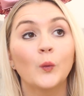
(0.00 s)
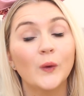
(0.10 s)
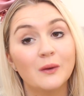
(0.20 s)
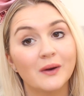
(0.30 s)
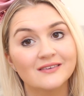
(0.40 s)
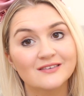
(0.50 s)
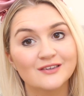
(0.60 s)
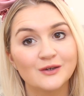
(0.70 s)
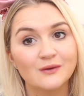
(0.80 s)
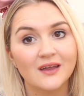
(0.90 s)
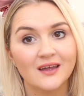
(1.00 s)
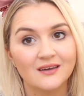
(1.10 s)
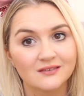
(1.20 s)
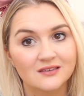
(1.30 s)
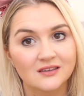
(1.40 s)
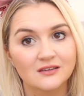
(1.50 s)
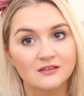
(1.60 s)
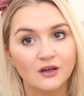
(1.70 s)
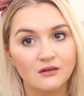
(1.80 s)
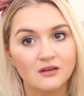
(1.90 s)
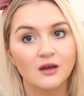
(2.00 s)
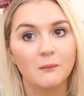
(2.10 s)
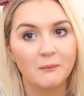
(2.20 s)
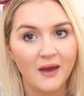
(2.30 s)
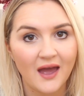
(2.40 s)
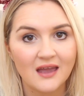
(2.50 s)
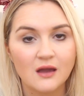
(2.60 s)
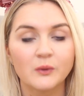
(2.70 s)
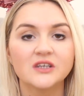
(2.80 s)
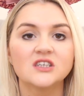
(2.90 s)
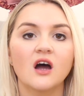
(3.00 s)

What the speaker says: we went to the Hilton Tokyo Bay, which